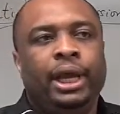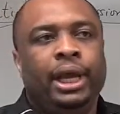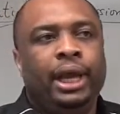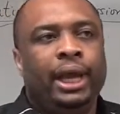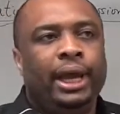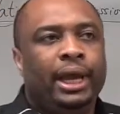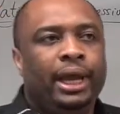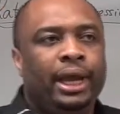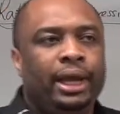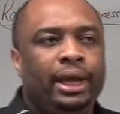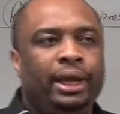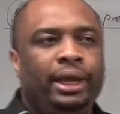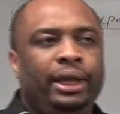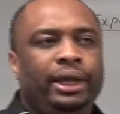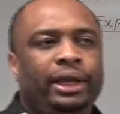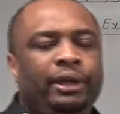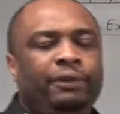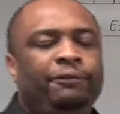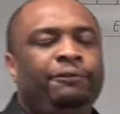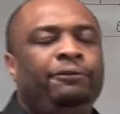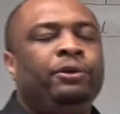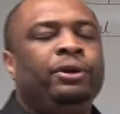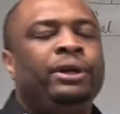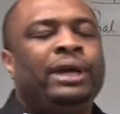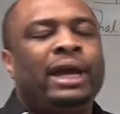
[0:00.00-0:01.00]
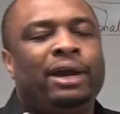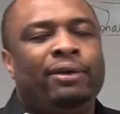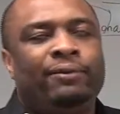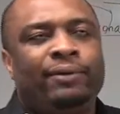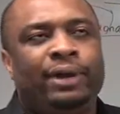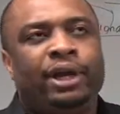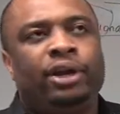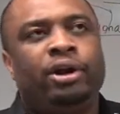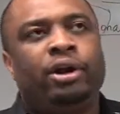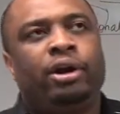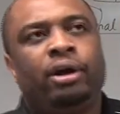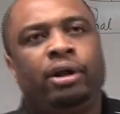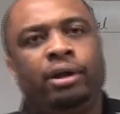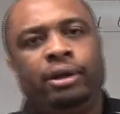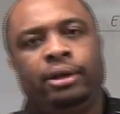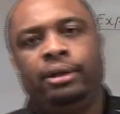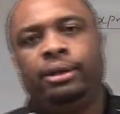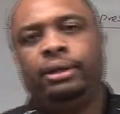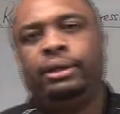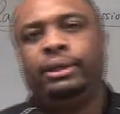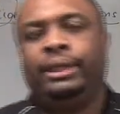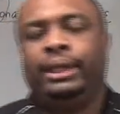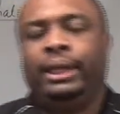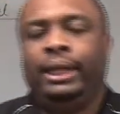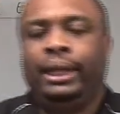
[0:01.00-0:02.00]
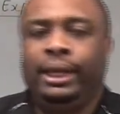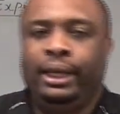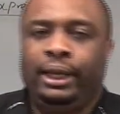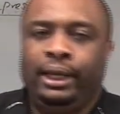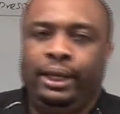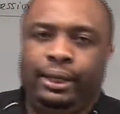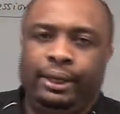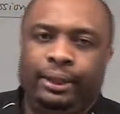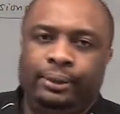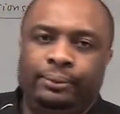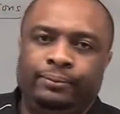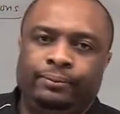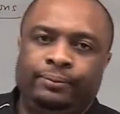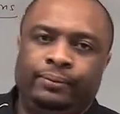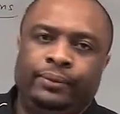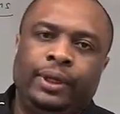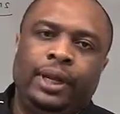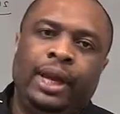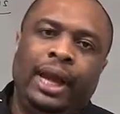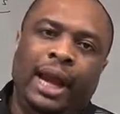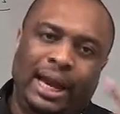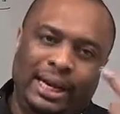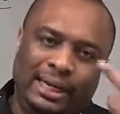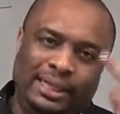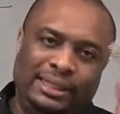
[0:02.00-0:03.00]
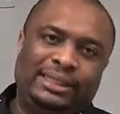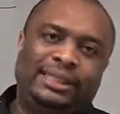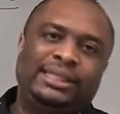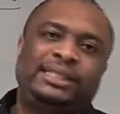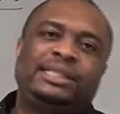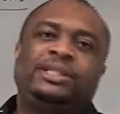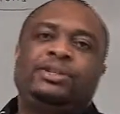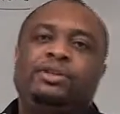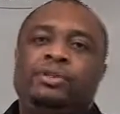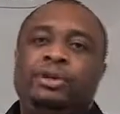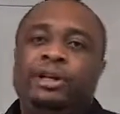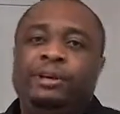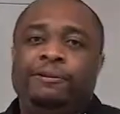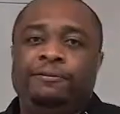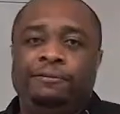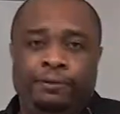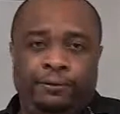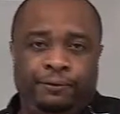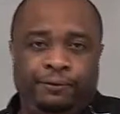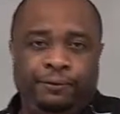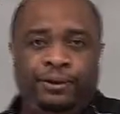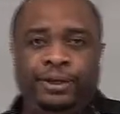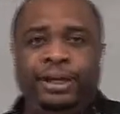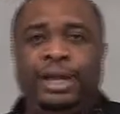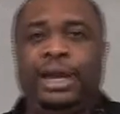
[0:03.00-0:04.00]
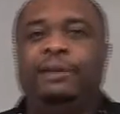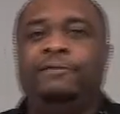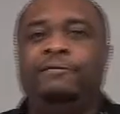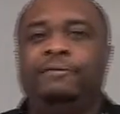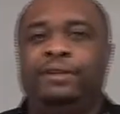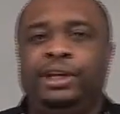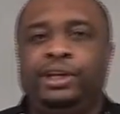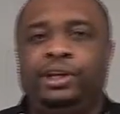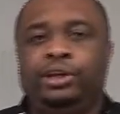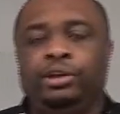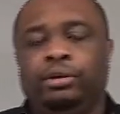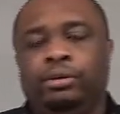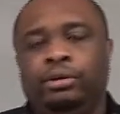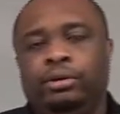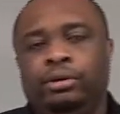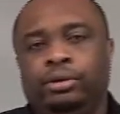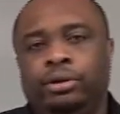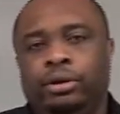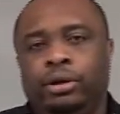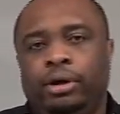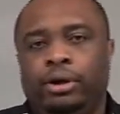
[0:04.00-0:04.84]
If you can recall and it is good if you view that video